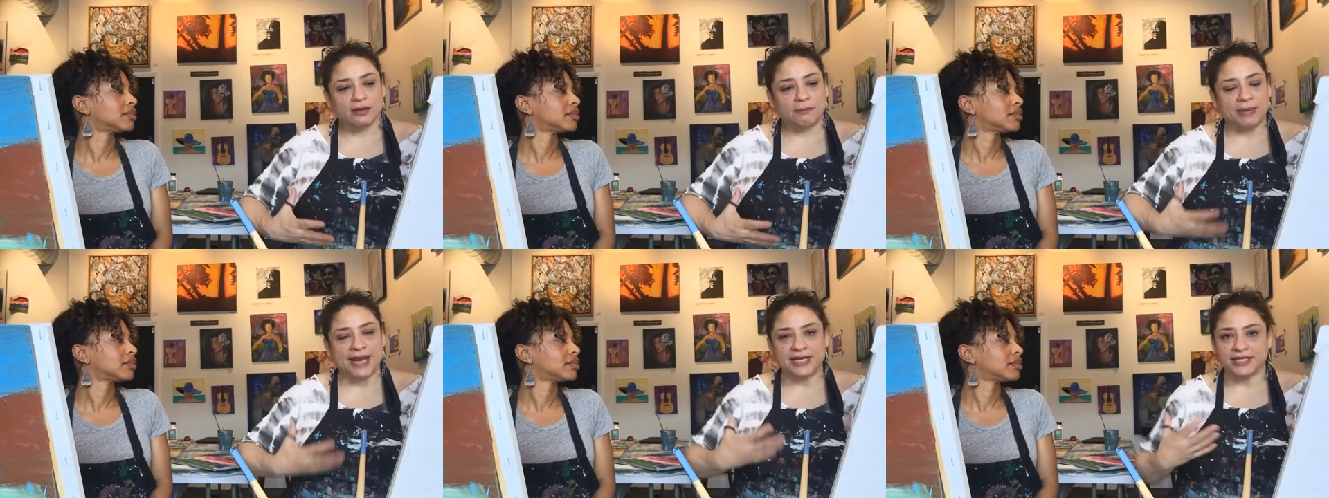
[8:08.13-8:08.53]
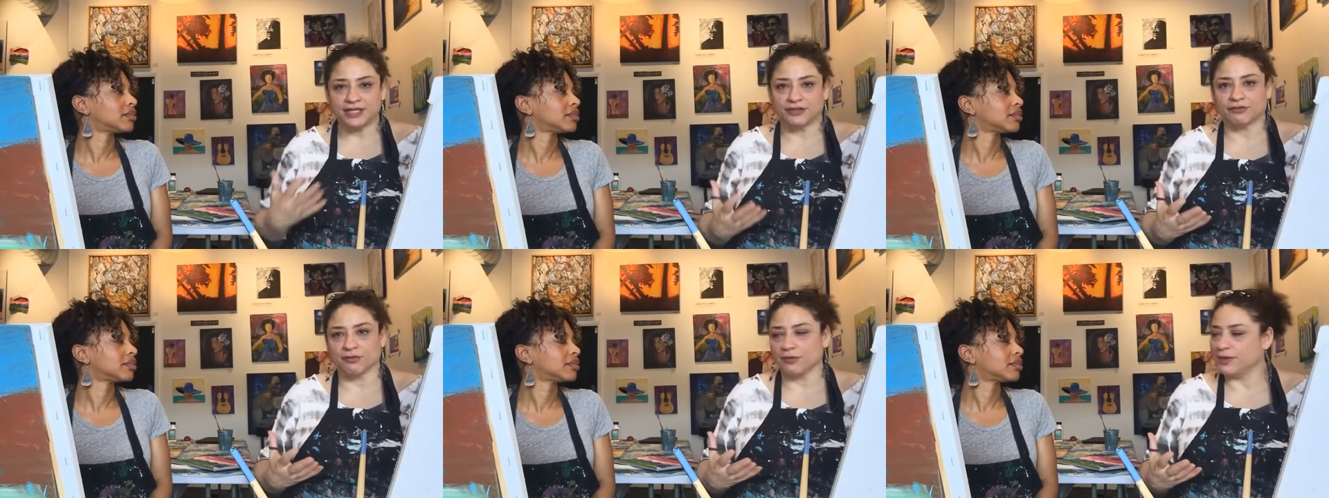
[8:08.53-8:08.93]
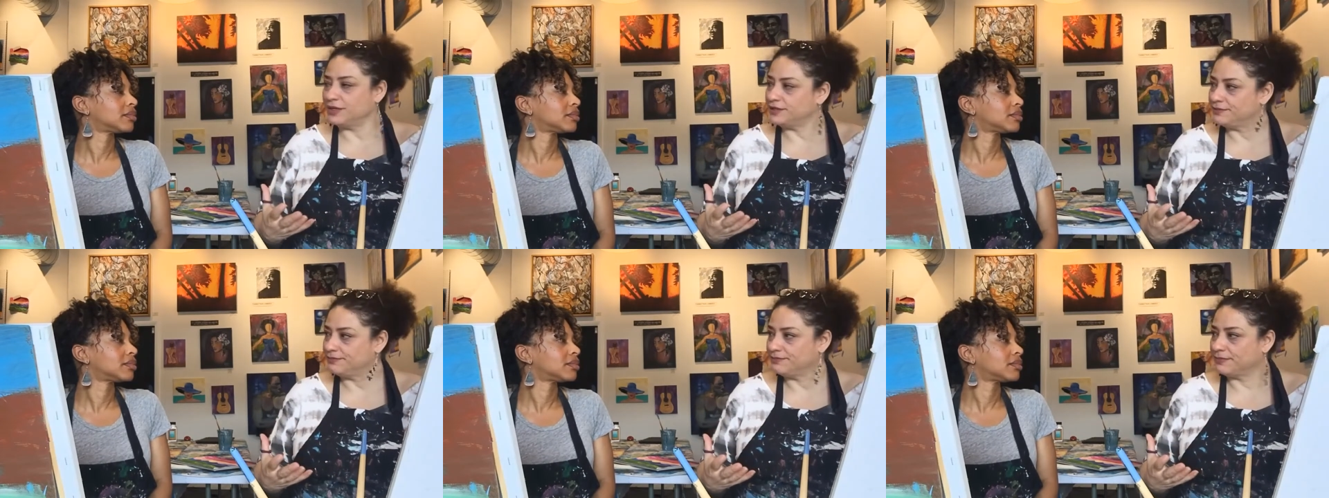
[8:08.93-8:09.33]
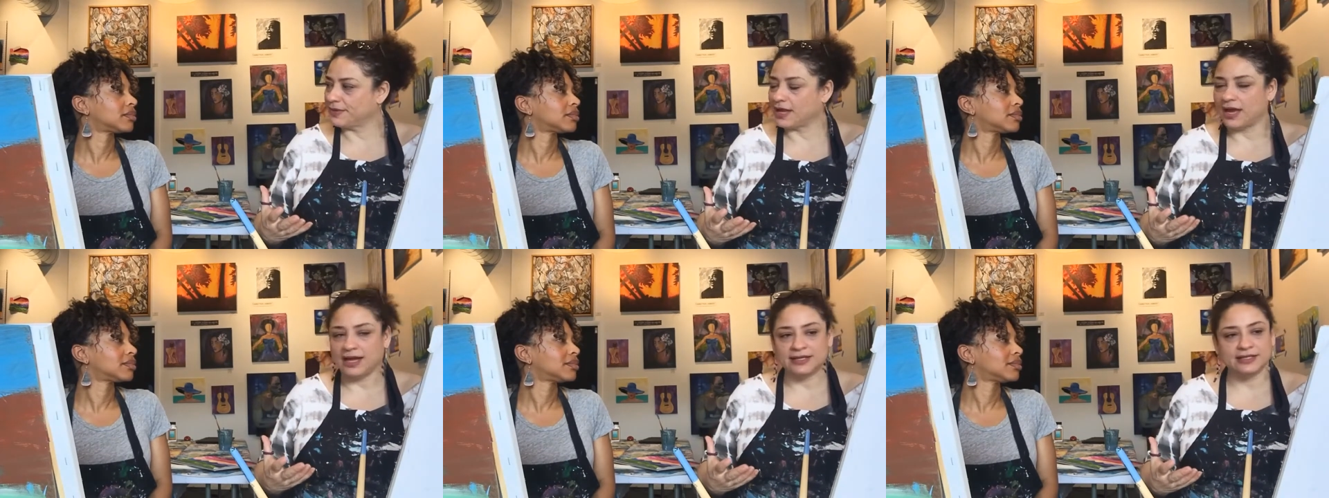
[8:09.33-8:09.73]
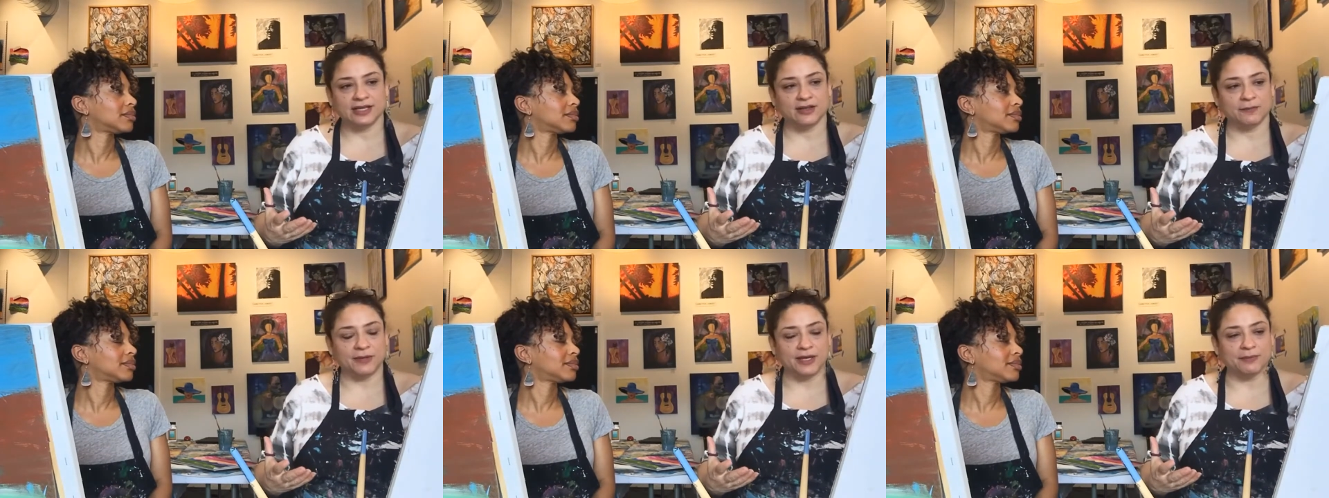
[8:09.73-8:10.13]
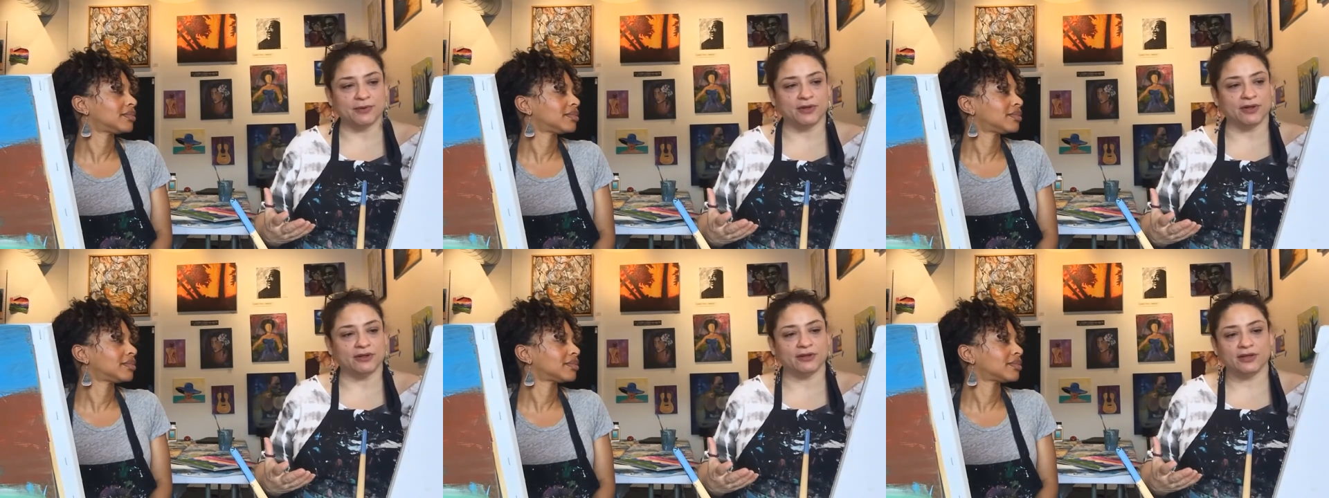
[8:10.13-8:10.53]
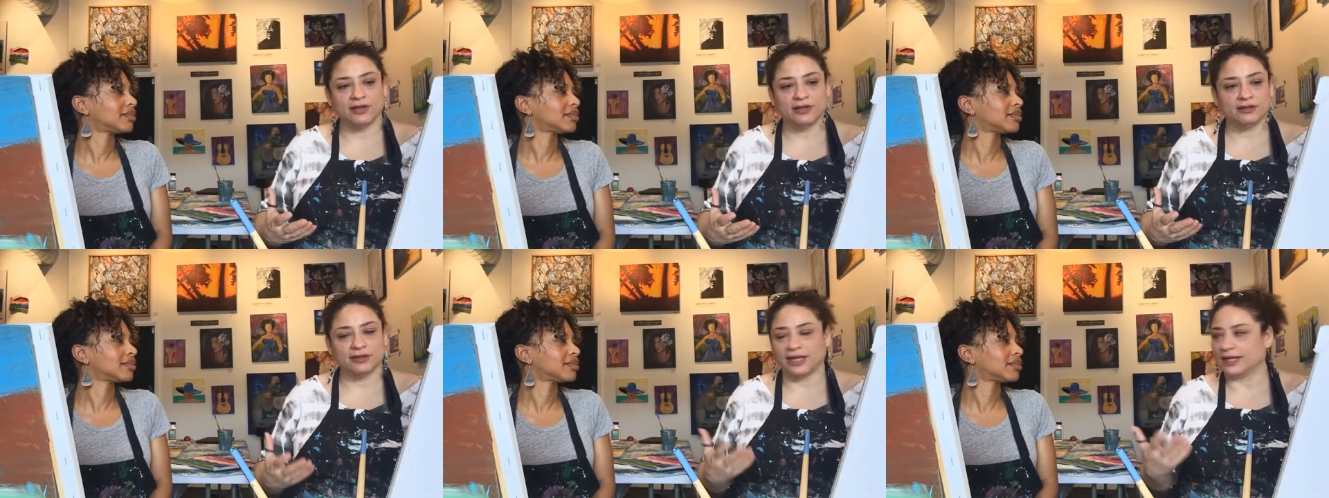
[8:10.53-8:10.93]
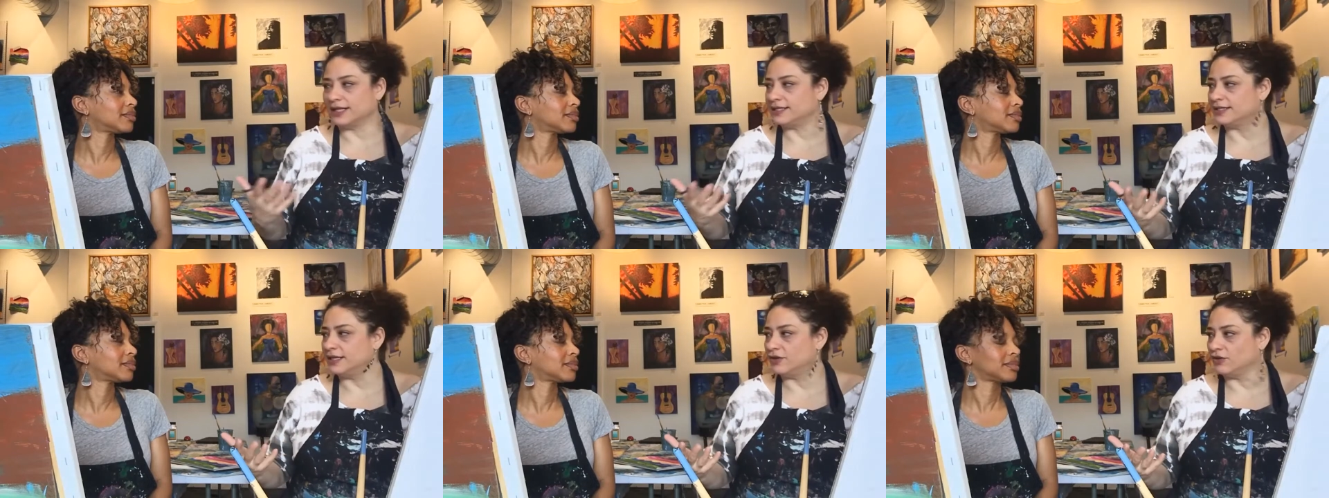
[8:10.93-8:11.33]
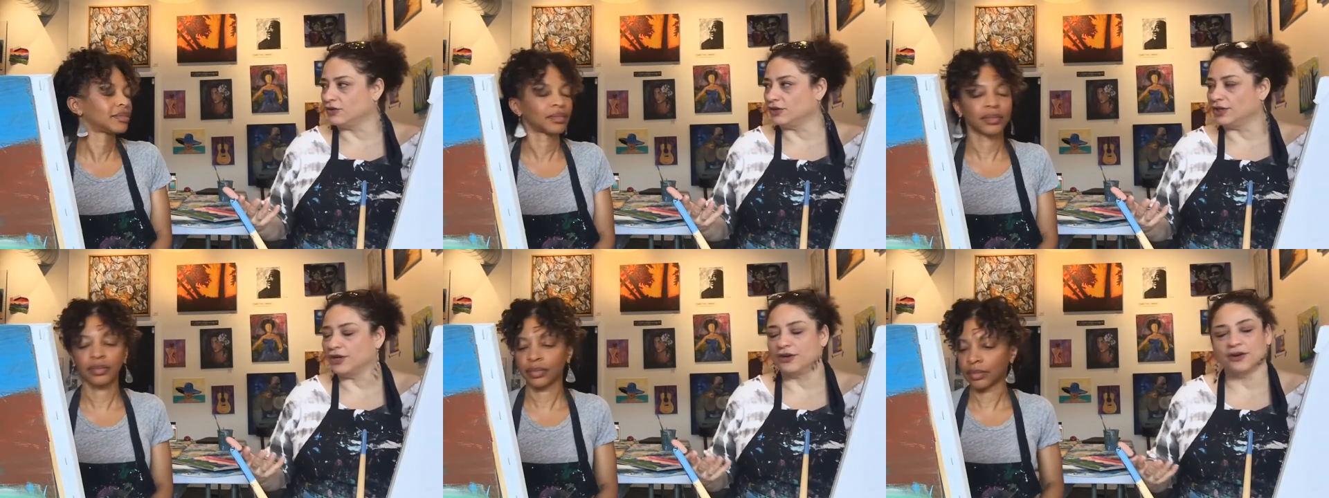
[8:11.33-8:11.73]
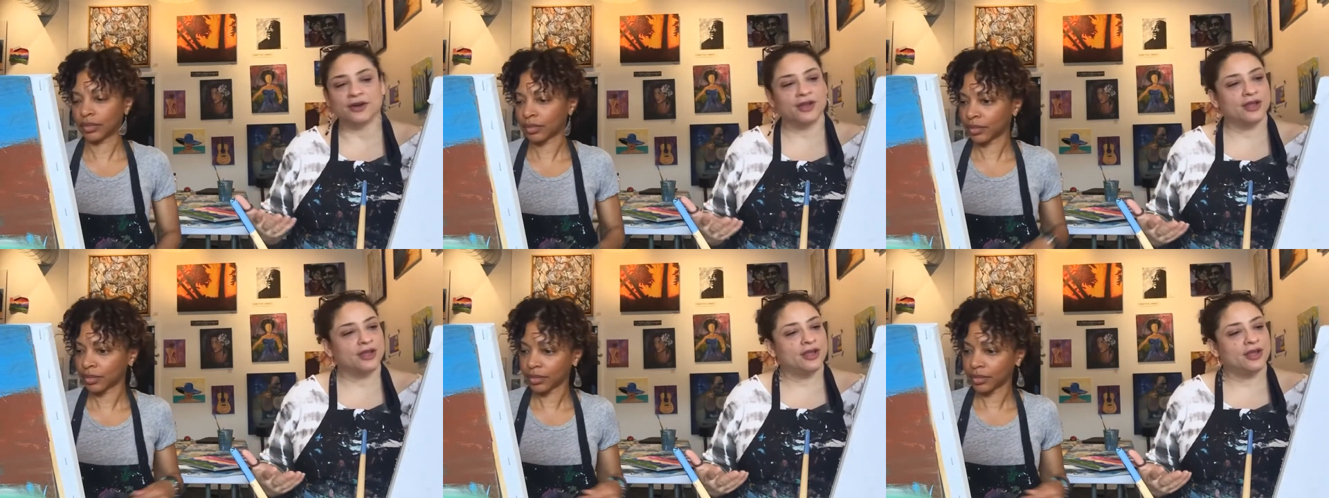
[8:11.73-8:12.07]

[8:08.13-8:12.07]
Speaker 1: painting through it. I tell people, mm. like I said earlier,